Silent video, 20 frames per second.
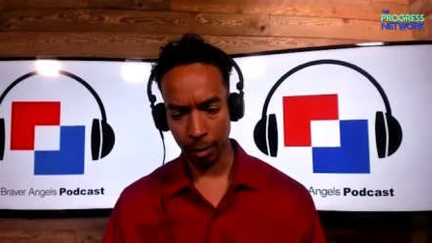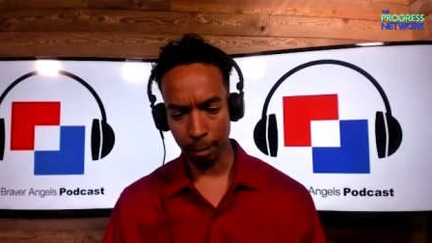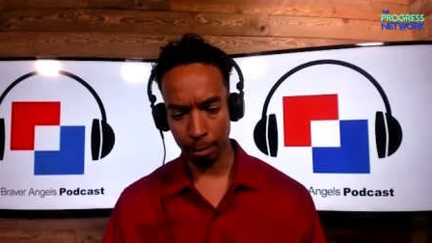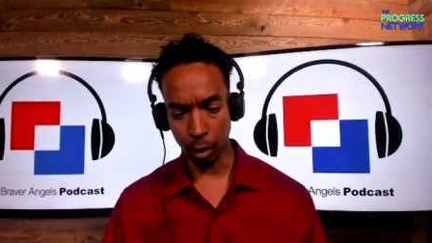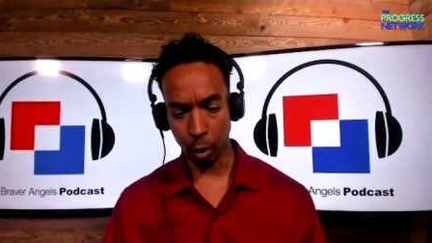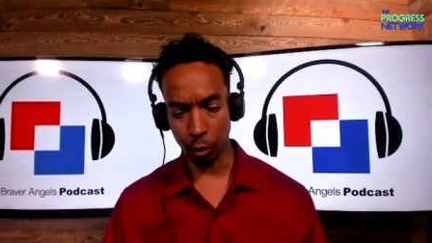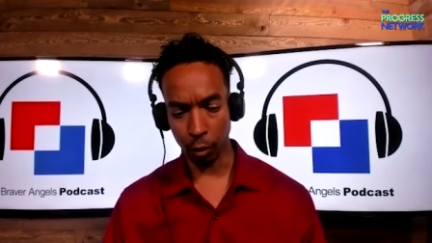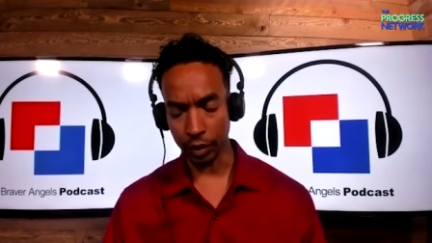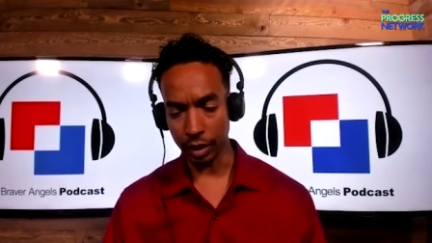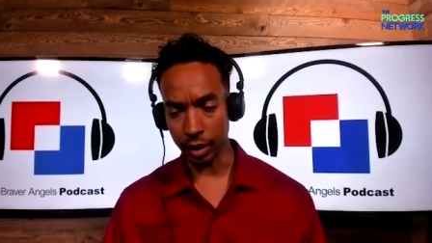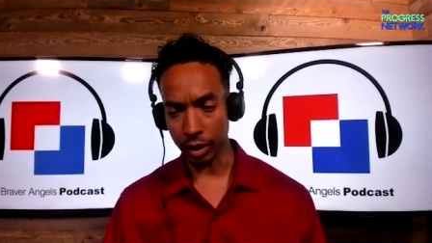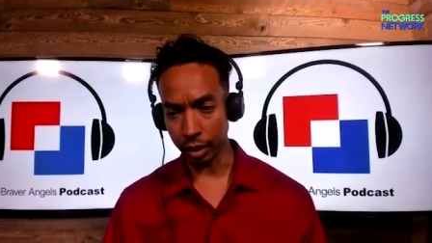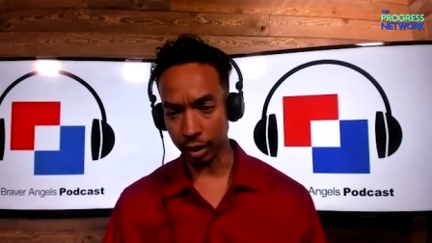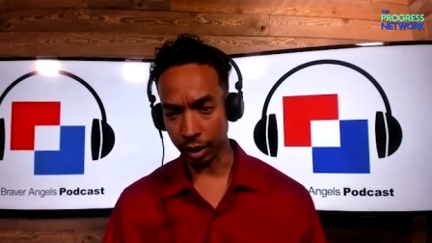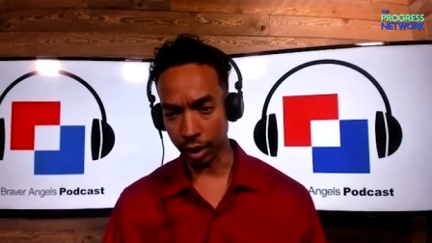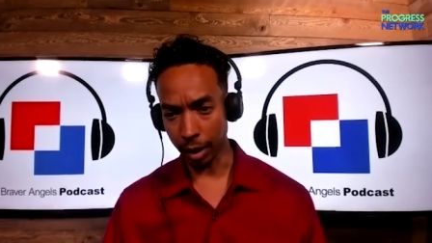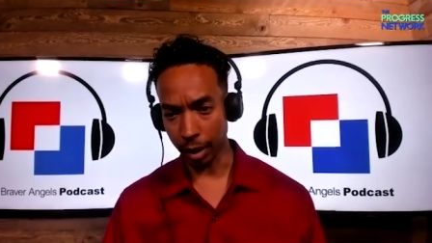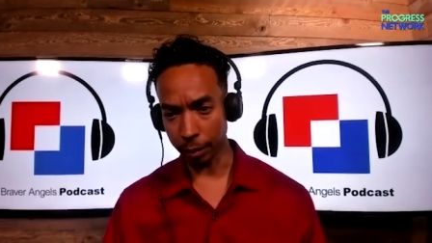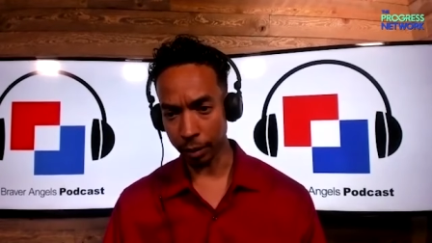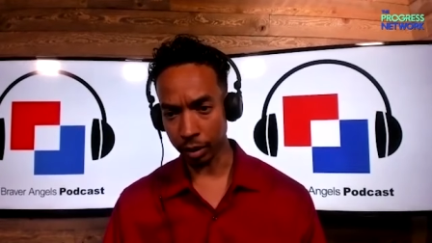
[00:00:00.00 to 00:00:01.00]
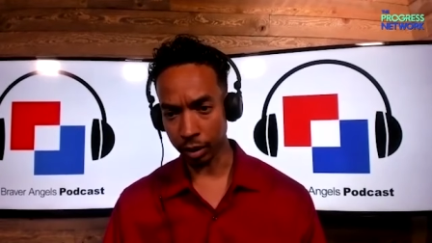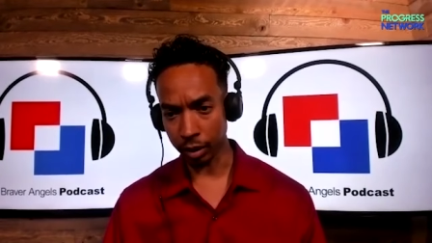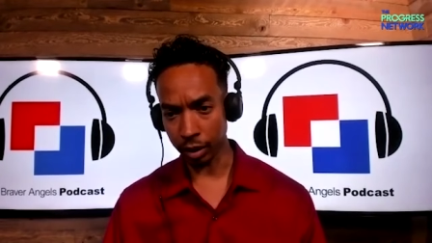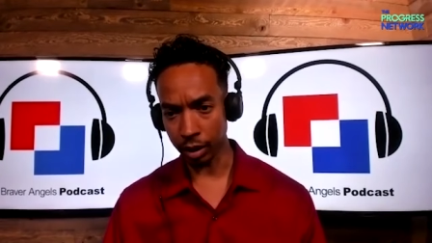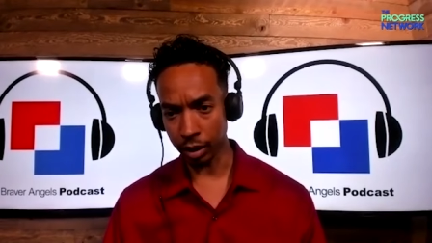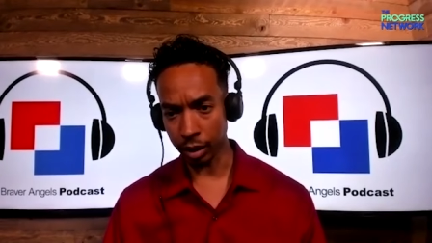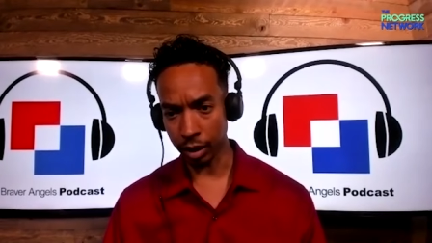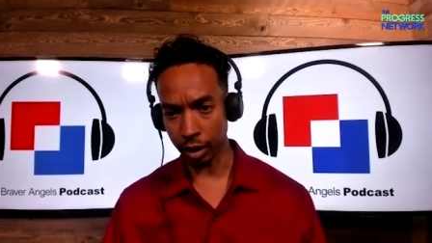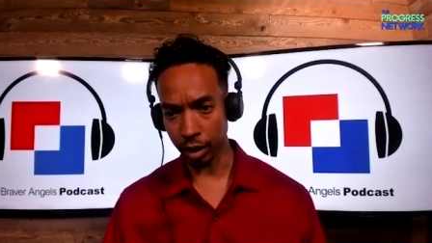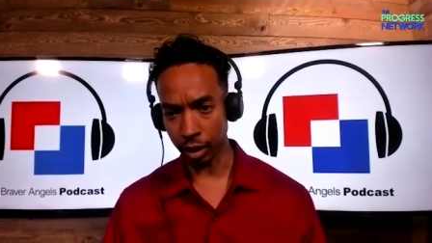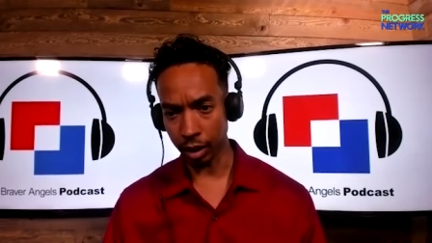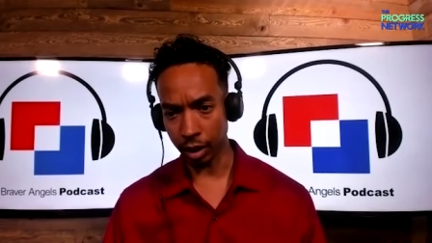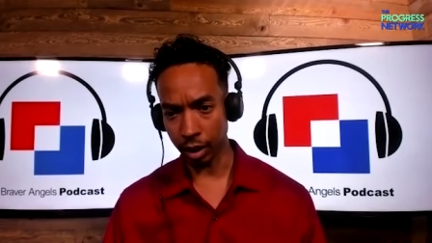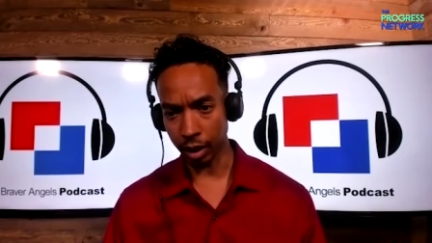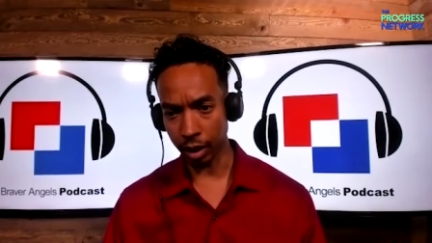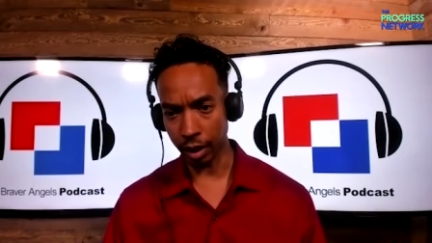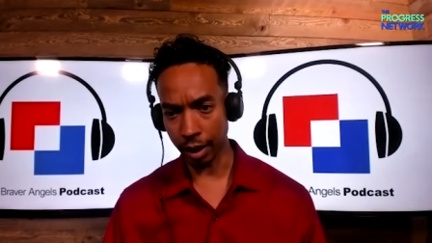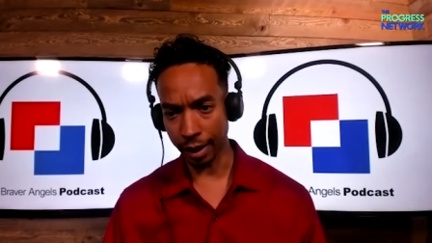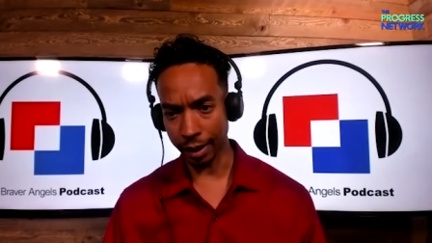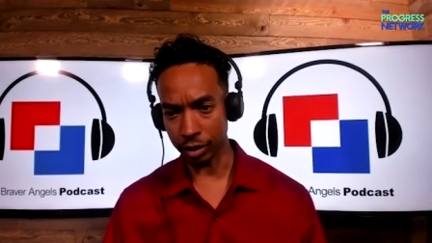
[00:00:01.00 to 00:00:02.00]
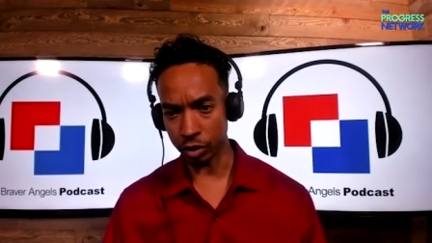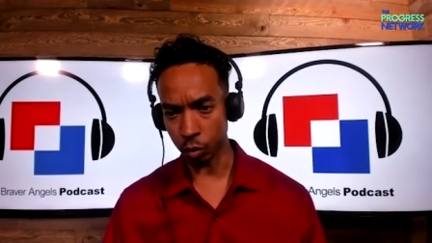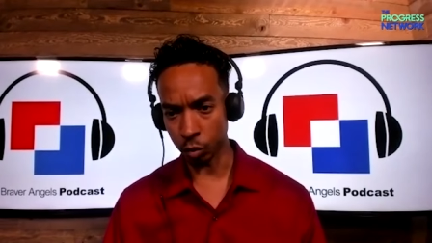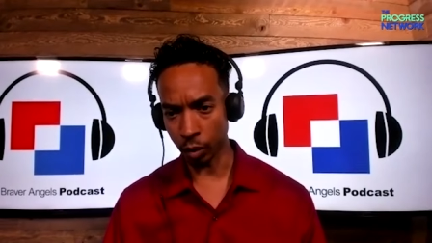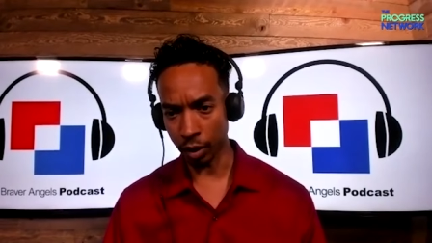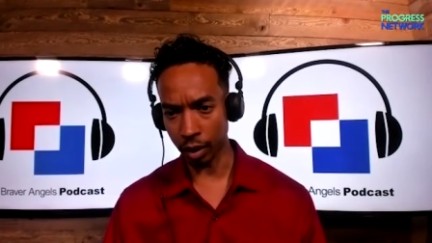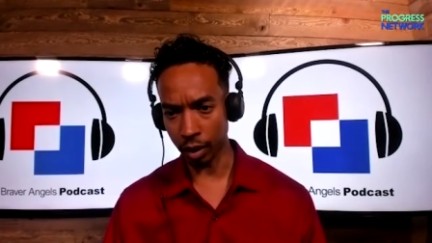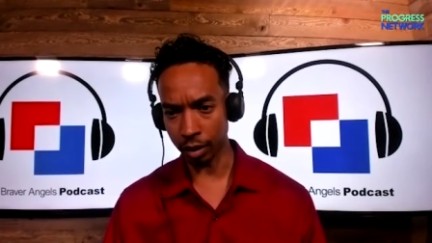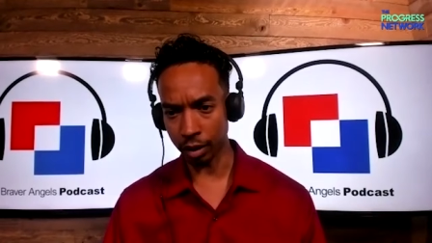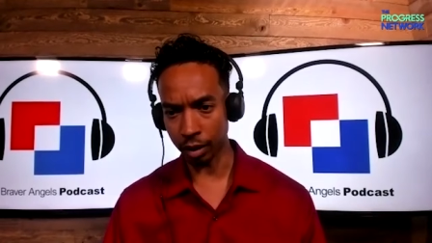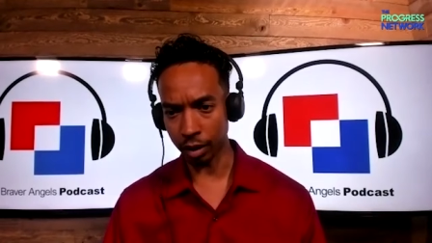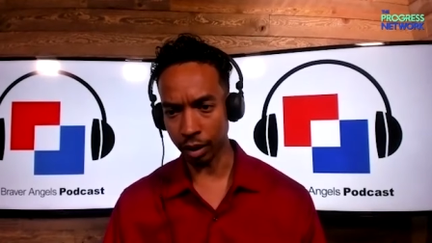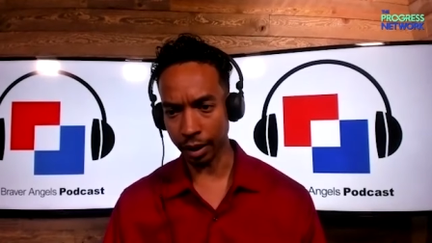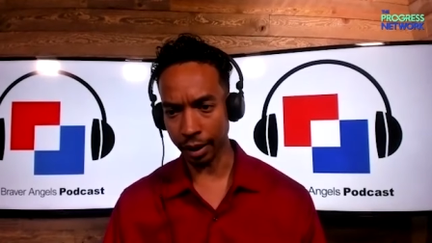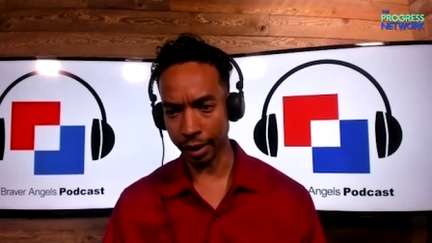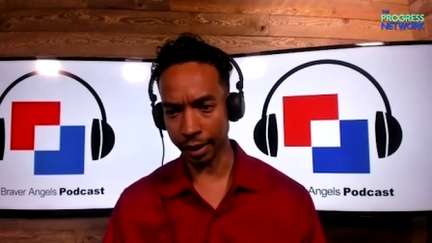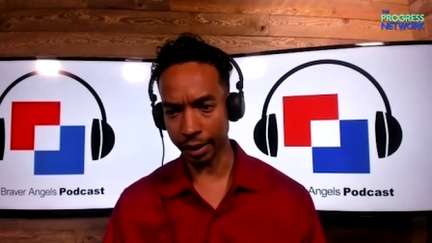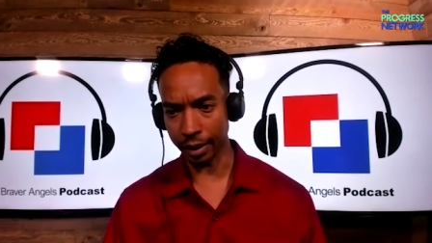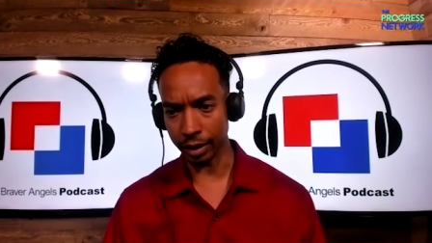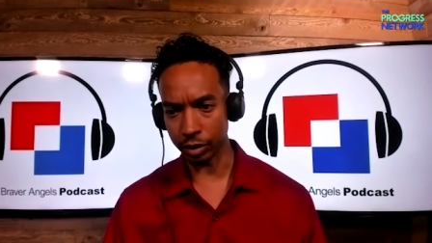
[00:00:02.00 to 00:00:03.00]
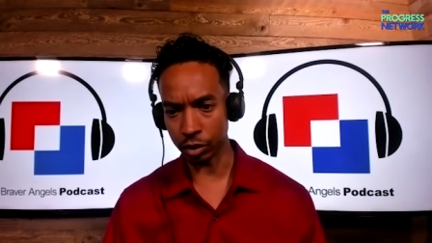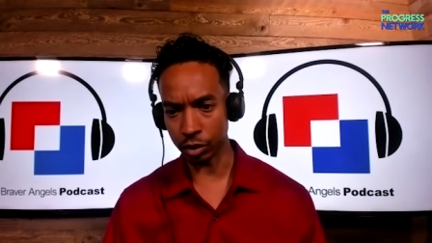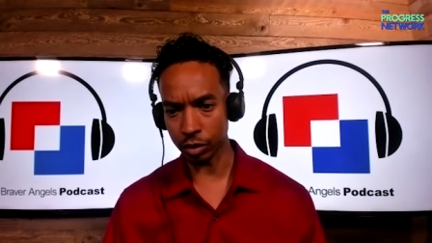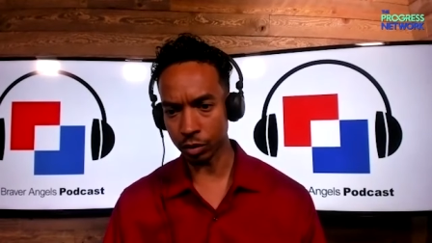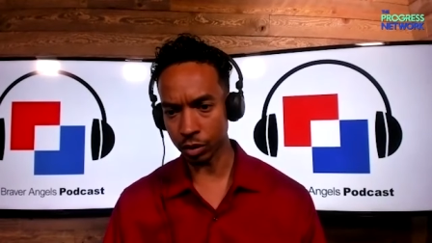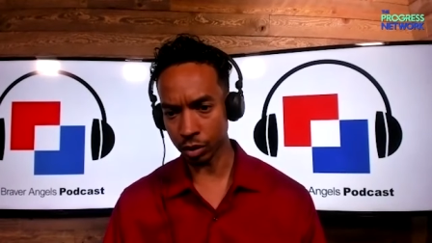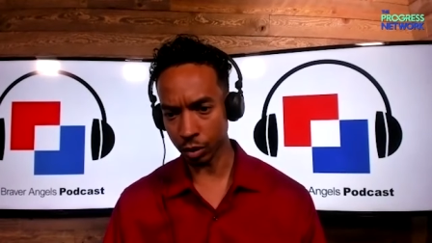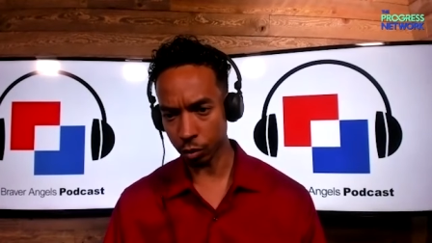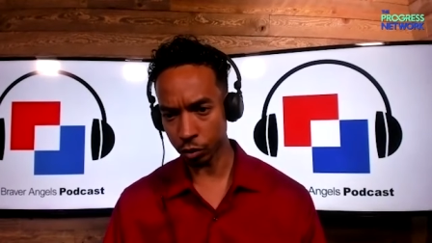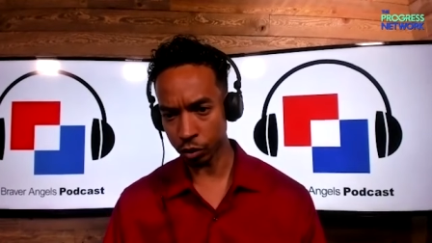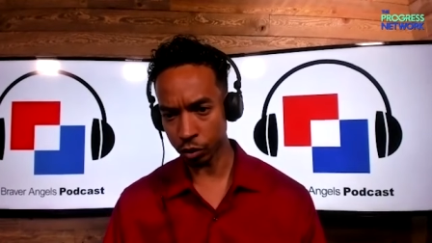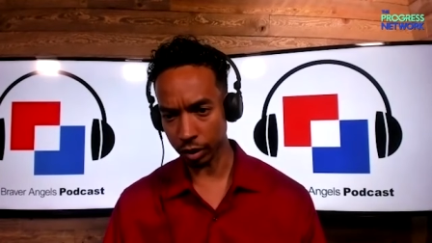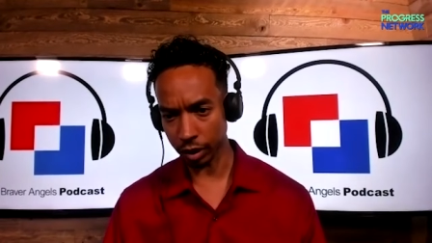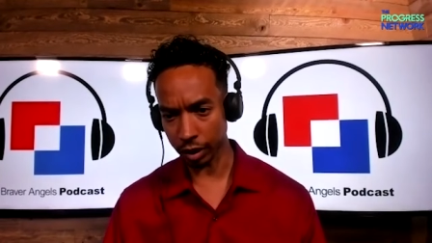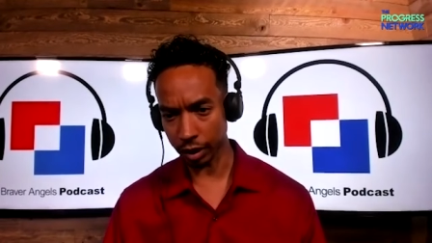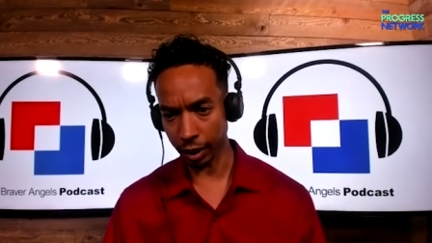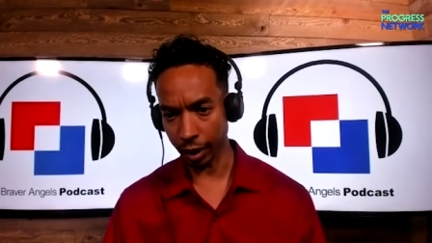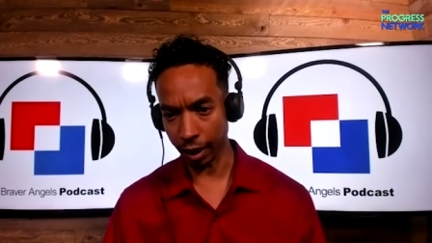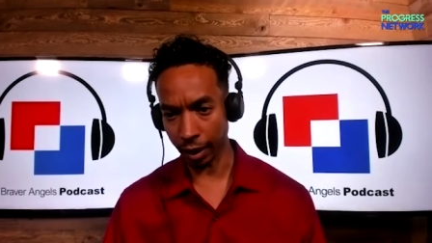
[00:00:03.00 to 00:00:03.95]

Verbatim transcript: both economically uh, as well as socially.